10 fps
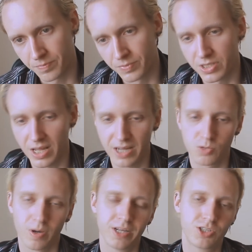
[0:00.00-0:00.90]
So that's
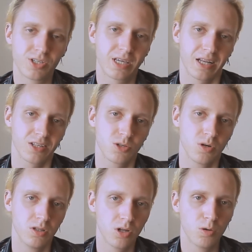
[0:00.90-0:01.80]
why just getting to a
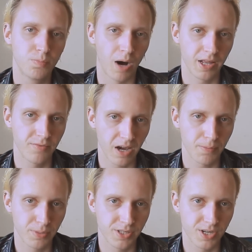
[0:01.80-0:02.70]
low body
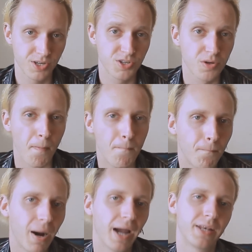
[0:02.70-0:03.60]
fat percentage
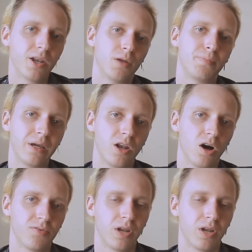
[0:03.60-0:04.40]
might not be enough.